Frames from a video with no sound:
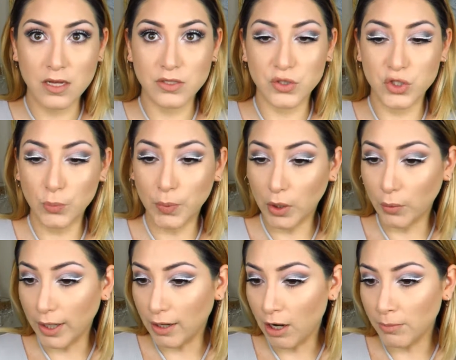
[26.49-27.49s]
super
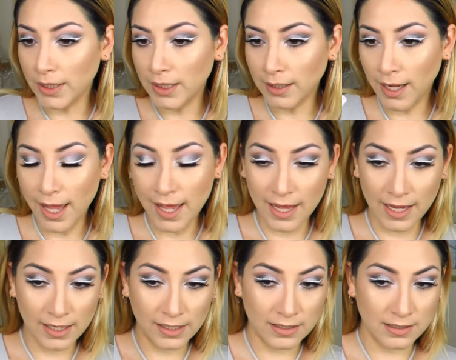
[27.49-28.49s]
quick on me,
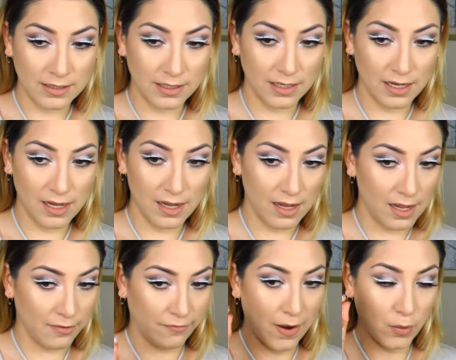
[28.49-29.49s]
and
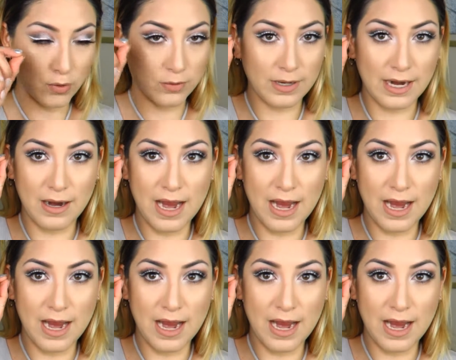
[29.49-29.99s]
if I would